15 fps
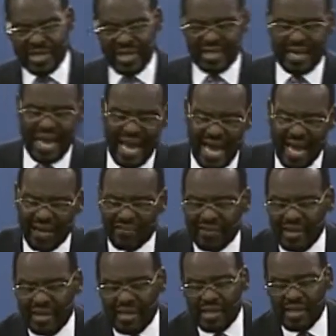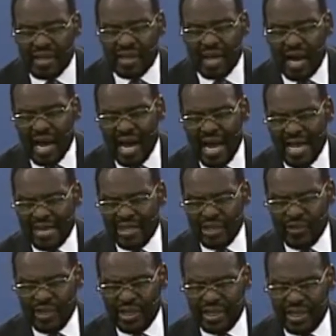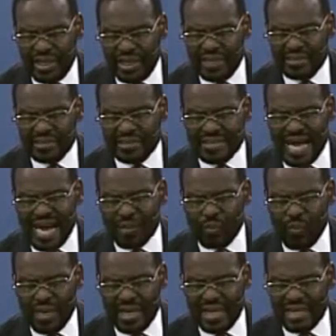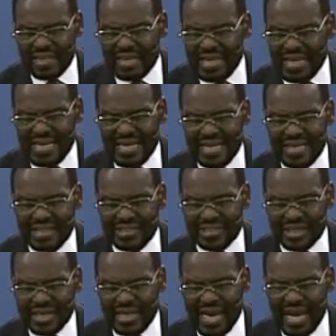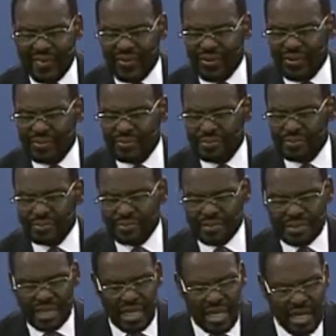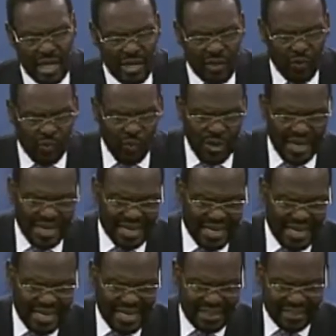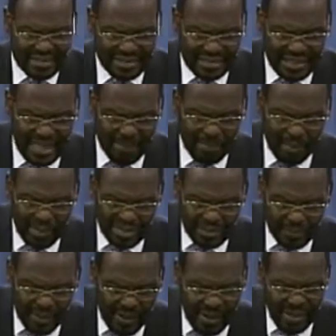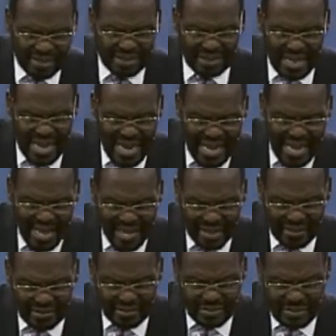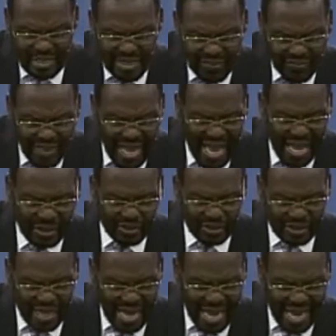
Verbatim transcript: can have a, a unity that we need together. We need the temple experience and the house to